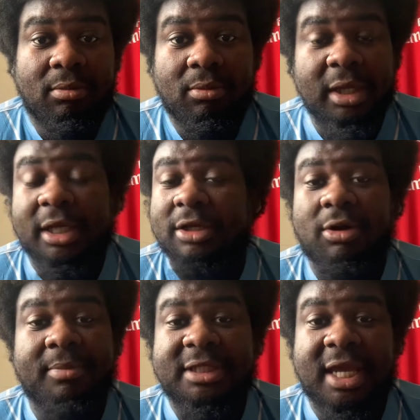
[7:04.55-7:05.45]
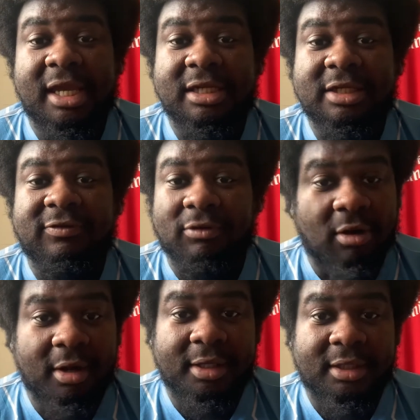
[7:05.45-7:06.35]
we cannot be taking this for
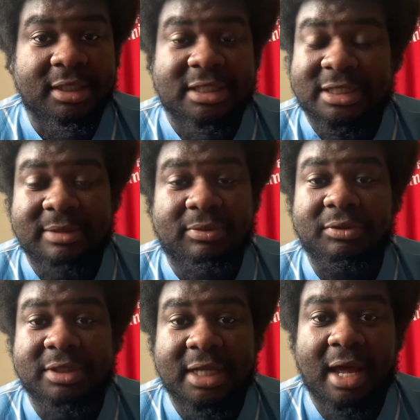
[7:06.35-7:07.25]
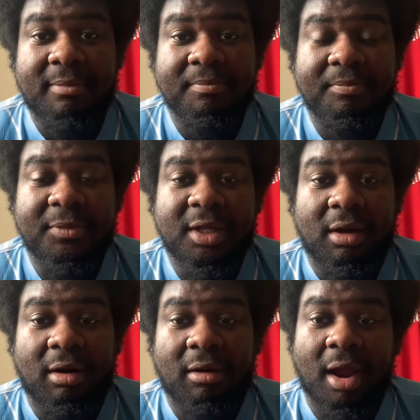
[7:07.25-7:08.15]
granted. It's as simple as that.
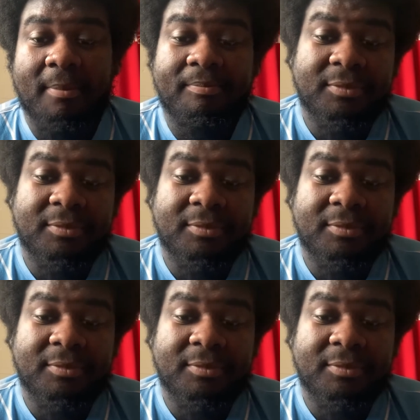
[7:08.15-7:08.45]
All right.